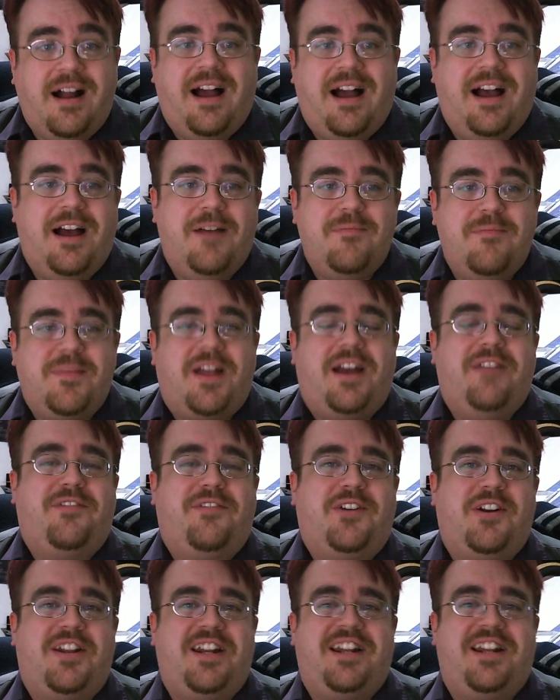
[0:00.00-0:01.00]
that I've
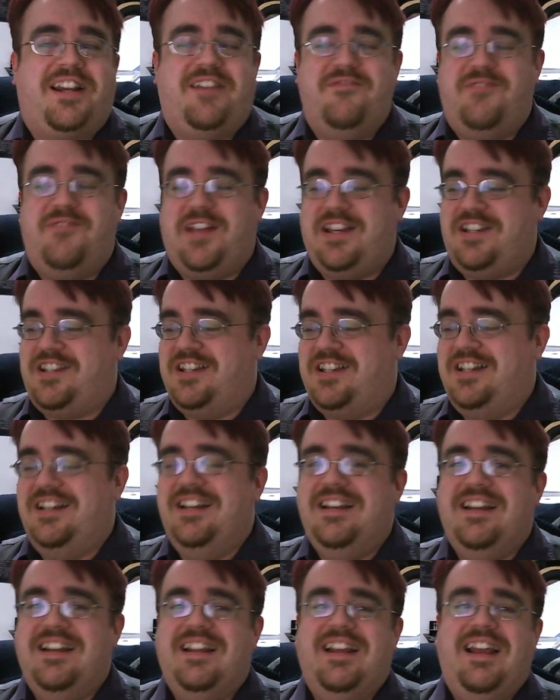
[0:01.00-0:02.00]
got at a convention.
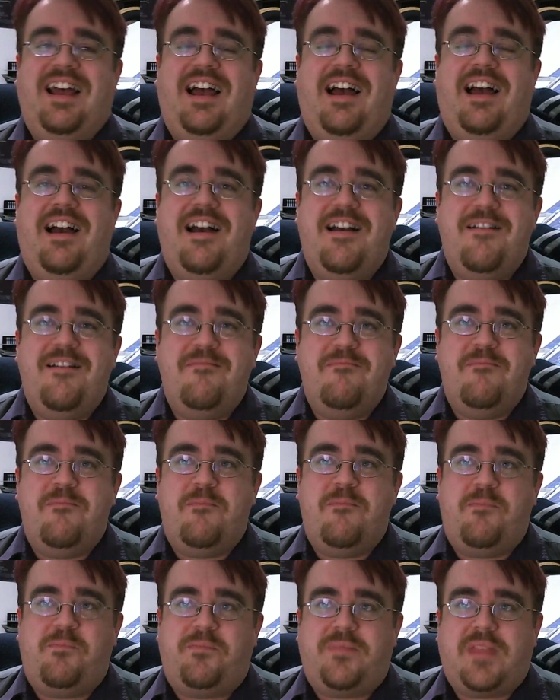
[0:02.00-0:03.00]
And
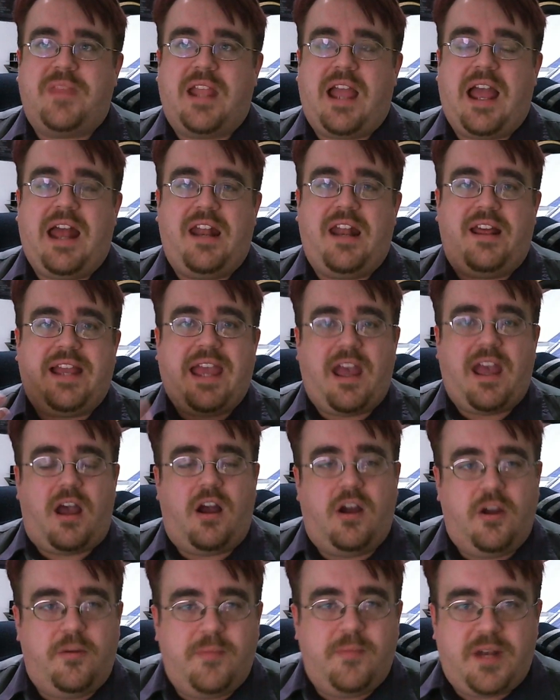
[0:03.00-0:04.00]
I get
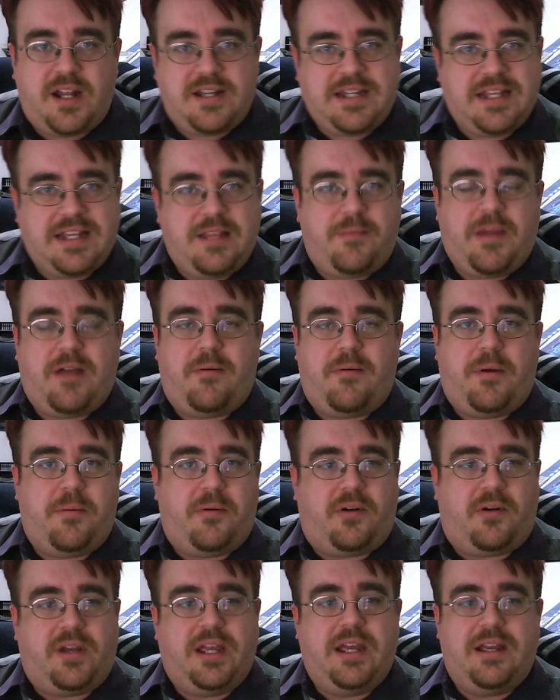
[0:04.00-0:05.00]
home and I take them out of my
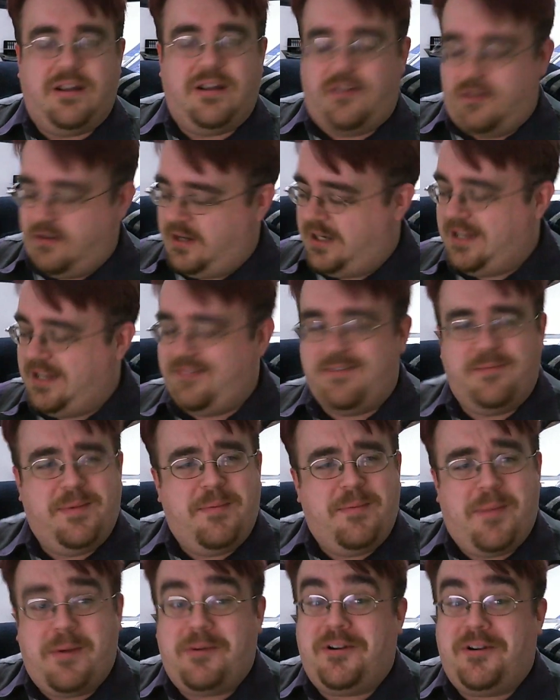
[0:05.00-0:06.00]
pocket, or I leave them
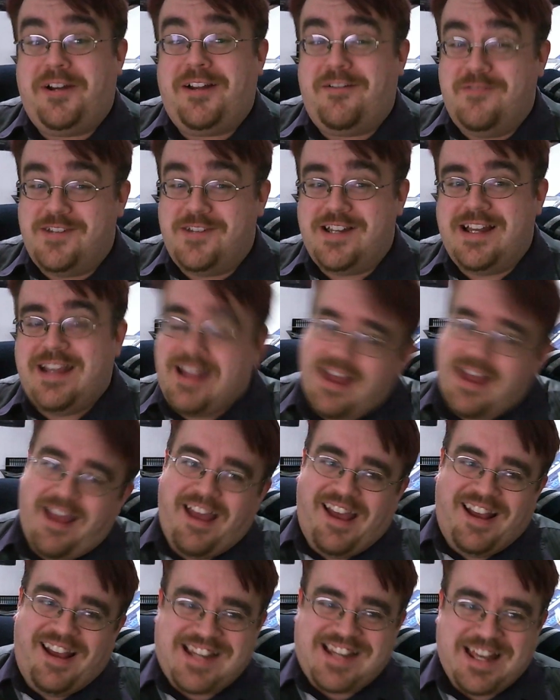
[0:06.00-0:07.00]
in my pocket, obviously.
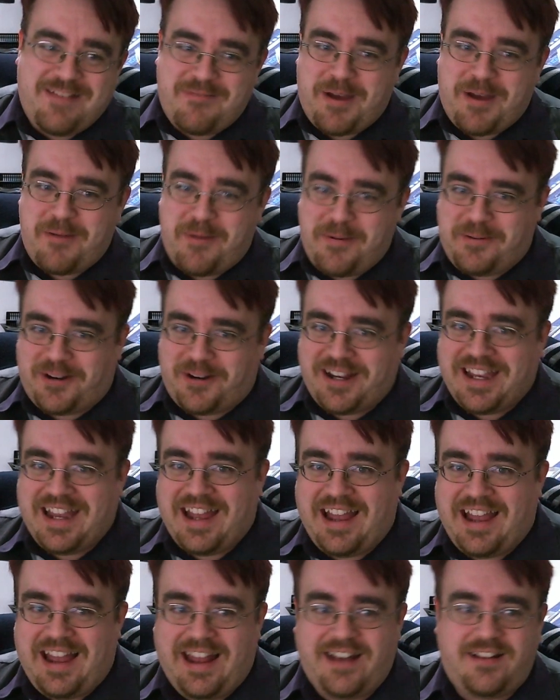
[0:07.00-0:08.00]
I take them out of my
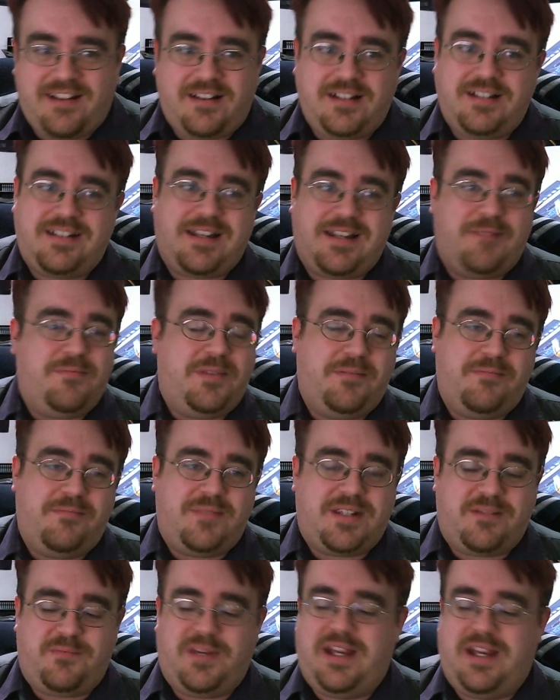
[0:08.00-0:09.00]
pocket and I dump them
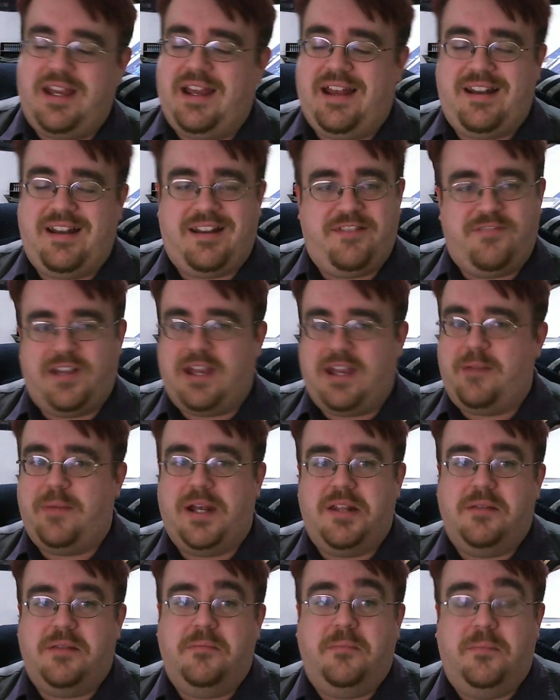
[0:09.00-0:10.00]
somewhere and I forget
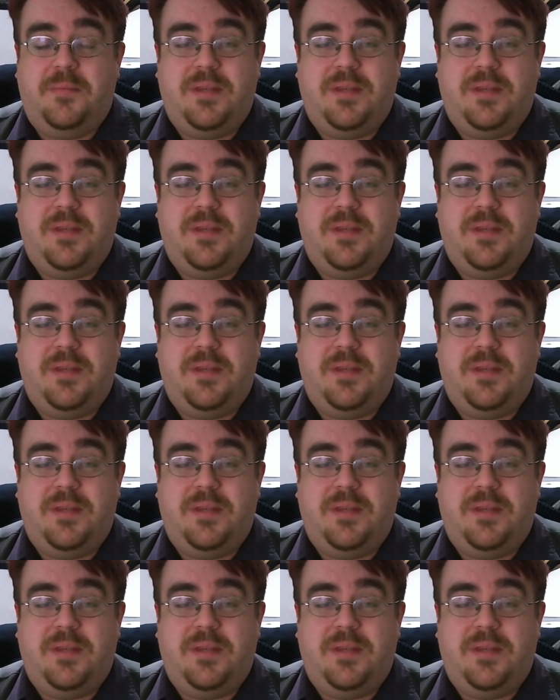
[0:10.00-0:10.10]
about them.